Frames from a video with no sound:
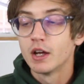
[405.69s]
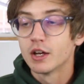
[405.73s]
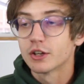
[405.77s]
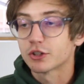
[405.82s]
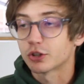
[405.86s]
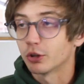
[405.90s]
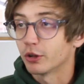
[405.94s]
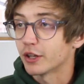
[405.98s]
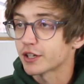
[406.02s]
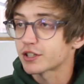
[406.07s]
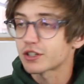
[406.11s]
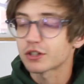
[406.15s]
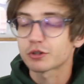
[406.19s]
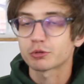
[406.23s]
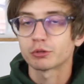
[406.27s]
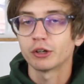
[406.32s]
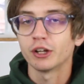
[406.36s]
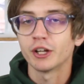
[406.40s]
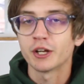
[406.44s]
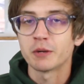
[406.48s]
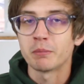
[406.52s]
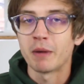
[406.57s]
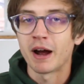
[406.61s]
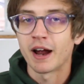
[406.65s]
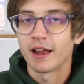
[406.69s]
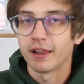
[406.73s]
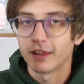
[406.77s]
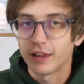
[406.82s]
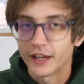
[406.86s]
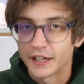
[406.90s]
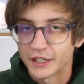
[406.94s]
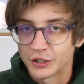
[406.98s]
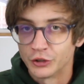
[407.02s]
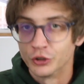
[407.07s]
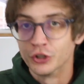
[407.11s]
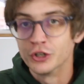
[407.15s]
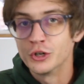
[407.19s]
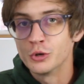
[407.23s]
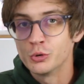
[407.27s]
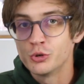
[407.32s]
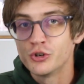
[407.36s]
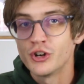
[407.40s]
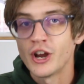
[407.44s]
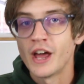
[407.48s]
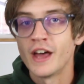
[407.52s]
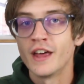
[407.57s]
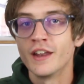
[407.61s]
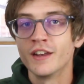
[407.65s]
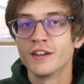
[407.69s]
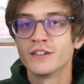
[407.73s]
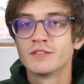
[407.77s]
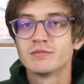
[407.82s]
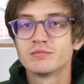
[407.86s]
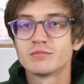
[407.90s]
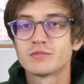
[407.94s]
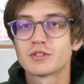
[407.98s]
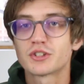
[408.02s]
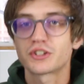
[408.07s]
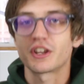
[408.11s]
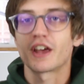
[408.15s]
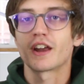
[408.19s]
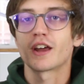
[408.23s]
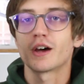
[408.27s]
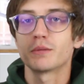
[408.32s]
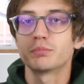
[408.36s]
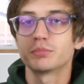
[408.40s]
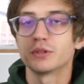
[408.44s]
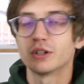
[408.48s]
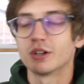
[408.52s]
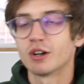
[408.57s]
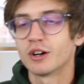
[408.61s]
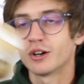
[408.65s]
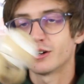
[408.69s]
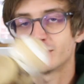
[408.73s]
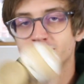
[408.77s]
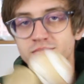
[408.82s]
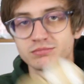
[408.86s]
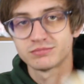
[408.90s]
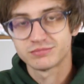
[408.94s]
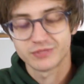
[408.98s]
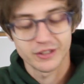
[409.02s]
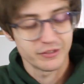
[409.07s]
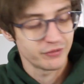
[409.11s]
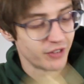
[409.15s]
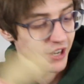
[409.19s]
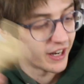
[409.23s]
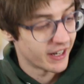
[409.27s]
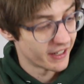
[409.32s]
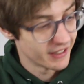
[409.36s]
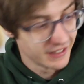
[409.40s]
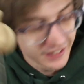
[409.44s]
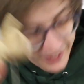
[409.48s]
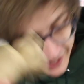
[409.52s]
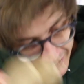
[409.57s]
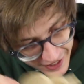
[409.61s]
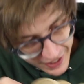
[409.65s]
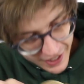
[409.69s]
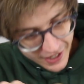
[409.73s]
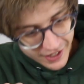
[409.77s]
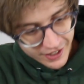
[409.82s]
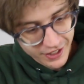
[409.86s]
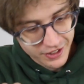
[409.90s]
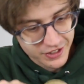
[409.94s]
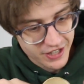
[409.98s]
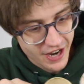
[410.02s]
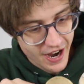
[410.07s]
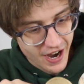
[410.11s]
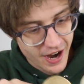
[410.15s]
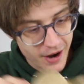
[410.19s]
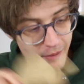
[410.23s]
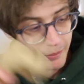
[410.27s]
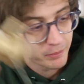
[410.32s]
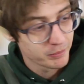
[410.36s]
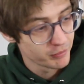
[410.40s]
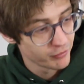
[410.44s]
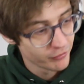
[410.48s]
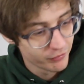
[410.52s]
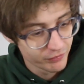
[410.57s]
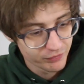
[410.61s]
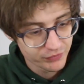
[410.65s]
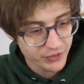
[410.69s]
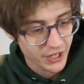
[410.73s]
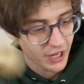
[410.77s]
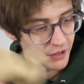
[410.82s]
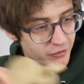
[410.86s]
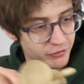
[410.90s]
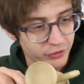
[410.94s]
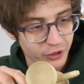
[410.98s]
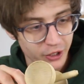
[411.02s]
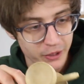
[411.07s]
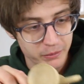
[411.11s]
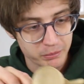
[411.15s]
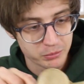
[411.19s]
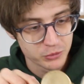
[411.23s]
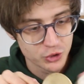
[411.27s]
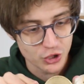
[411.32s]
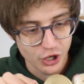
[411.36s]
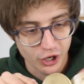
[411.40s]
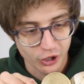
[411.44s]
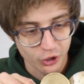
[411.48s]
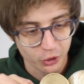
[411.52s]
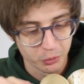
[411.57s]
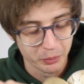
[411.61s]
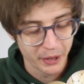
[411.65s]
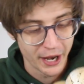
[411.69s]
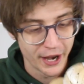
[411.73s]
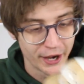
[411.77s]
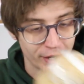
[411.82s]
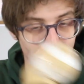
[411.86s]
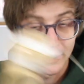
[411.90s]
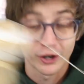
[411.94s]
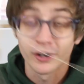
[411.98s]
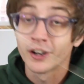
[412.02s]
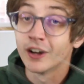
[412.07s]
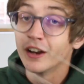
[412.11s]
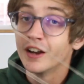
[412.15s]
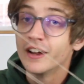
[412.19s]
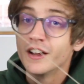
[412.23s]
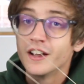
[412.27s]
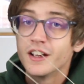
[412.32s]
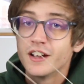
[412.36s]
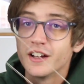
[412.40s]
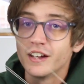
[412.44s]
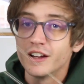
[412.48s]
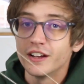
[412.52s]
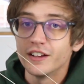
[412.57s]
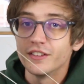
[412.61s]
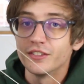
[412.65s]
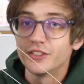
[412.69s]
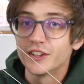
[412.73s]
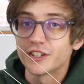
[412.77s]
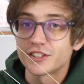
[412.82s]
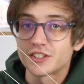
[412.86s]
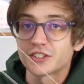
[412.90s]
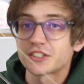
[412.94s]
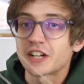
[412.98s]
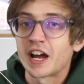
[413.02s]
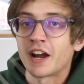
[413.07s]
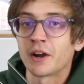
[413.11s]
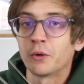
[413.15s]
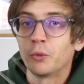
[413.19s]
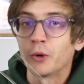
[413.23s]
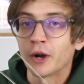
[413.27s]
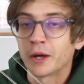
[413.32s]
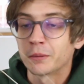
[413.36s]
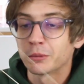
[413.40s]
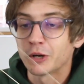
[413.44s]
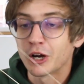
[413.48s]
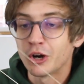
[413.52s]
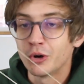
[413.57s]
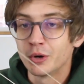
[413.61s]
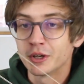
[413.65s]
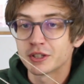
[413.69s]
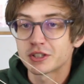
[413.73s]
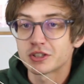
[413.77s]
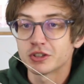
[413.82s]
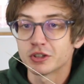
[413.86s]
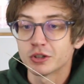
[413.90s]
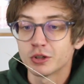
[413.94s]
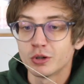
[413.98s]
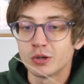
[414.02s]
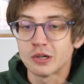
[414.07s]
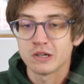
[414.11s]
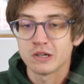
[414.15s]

So this is really my like new gen setup, you know? If I need to hit a tap, Ken flip, juggle, banger, this is kind of what I'm going to.